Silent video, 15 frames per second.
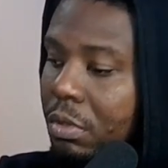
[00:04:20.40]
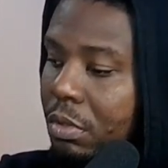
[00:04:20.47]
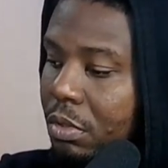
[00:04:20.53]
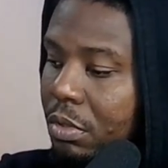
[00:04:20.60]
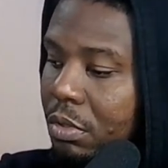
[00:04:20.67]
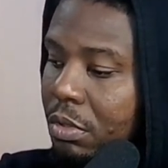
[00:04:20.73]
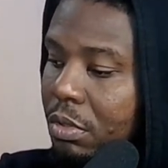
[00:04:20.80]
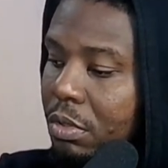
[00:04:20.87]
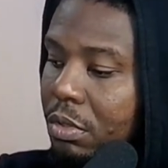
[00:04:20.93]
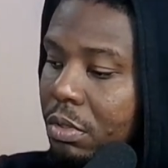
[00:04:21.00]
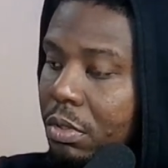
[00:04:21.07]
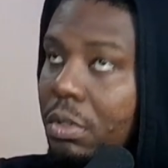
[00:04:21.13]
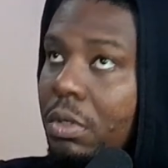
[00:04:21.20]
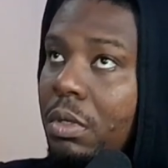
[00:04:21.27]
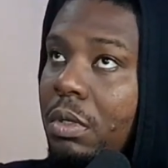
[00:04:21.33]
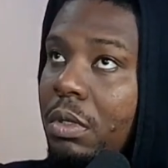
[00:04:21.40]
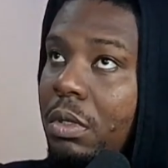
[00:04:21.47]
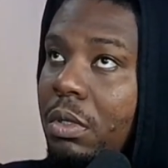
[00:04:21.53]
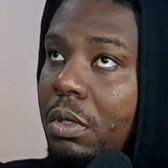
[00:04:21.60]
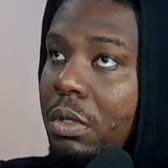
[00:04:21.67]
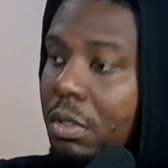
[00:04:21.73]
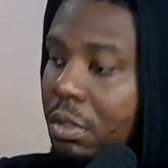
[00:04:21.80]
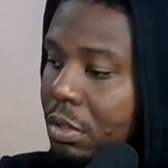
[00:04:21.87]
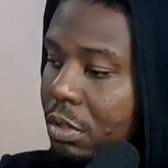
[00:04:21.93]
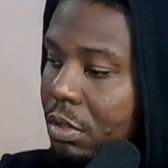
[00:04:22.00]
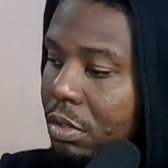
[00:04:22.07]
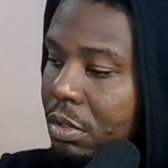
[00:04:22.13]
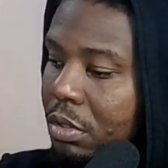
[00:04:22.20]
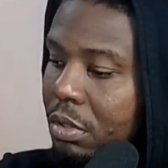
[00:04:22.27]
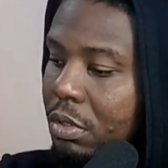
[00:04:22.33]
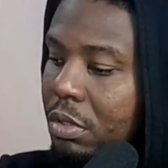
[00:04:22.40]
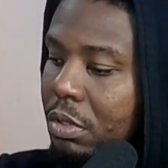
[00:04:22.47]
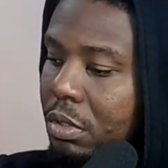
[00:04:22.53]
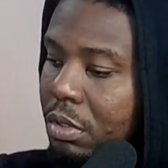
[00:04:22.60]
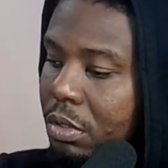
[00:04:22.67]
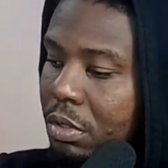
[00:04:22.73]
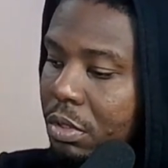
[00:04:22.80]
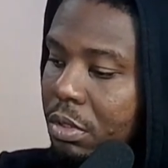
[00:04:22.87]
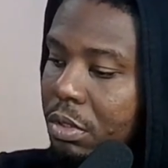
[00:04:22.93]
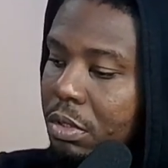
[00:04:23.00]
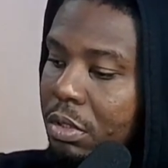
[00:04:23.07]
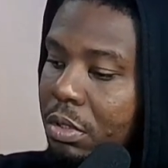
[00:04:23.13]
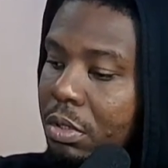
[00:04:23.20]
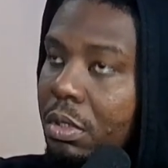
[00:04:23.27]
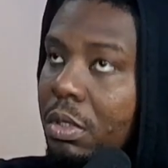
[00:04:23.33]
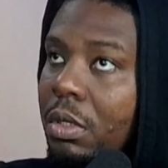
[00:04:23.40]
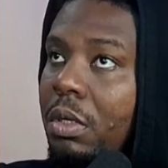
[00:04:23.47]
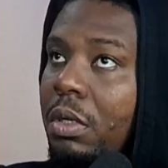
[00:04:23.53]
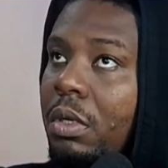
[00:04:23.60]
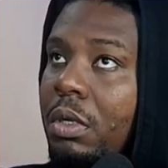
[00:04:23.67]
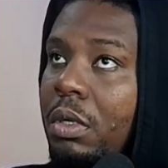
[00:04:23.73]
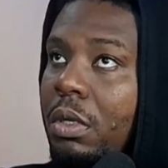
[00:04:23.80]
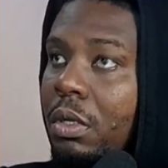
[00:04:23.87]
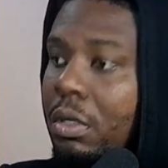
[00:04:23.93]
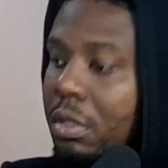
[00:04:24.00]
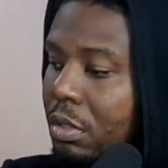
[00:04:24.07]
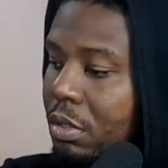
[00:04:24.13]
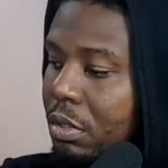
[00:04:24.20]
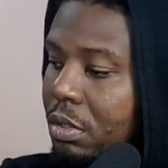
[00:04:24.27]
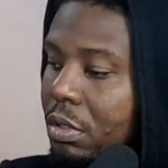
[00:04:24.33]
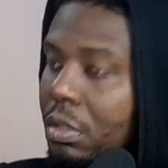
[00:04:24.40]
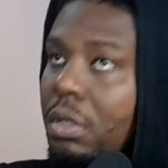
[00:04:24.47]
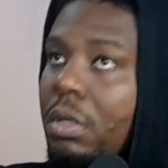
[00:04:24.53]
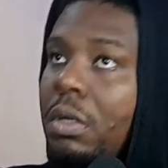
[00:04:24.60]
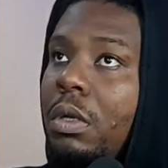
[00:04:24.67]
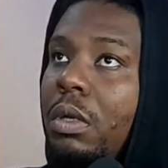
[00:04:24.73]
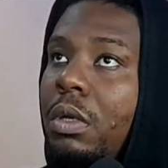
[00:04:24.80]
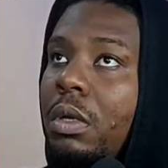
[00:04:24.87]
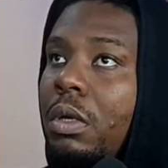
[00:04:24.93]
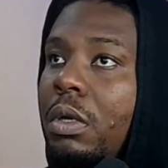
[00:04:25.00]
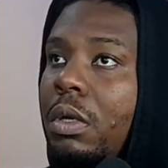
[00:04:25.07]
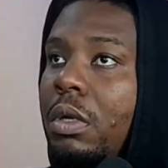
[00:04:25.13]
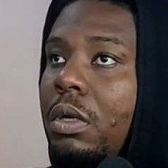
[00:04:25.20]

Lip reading: [no speech]